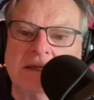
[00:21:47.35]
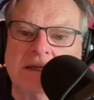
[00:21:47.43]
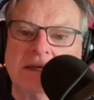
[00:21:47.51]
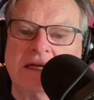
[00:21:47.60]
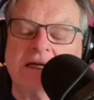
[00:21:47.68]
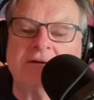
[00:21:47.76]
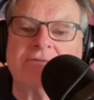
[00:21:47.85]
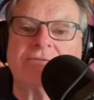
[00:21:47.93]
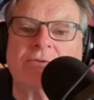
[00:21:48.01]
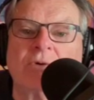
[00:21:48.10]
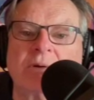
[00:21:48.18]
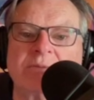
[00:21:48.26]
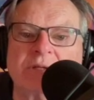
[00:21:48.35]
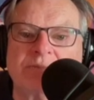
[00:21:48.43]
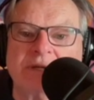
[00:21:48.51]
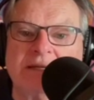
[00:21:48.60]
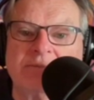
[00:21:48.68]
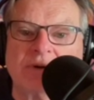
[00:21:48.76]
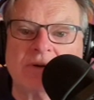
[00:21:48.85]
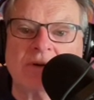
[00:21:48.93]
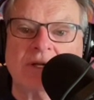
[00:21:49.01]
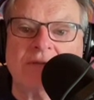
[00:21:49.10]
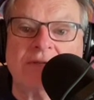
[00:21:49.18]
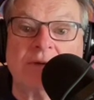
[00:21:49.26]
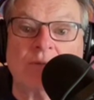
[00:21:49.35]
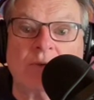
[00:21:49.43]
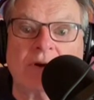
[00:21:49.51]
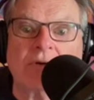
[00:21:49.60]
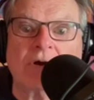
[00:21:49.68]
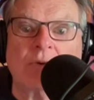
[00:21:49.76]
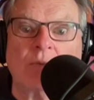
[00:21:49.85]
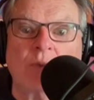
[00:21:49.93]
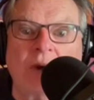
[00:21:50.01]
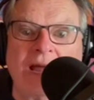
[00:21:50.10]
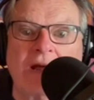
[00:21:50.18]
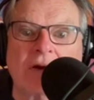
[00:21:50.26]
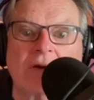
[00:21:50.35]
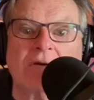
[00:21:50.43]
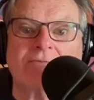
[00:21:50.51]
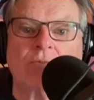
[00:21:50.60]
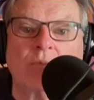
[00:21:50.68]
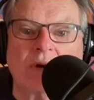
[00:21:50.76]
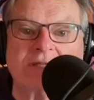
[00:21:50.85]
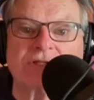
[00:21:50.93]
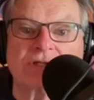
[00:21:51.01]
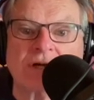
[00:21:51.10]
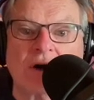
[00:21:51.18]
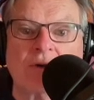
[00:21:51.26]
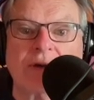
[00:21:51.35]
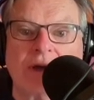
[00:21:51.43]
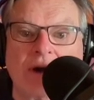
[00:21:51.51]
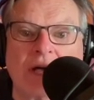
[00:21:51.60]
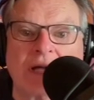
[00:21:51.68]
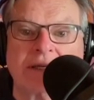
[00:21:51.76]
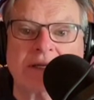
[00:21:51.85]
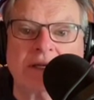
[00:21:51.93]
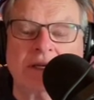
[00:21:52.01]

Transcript: and inform the people that we're aware of what's going on,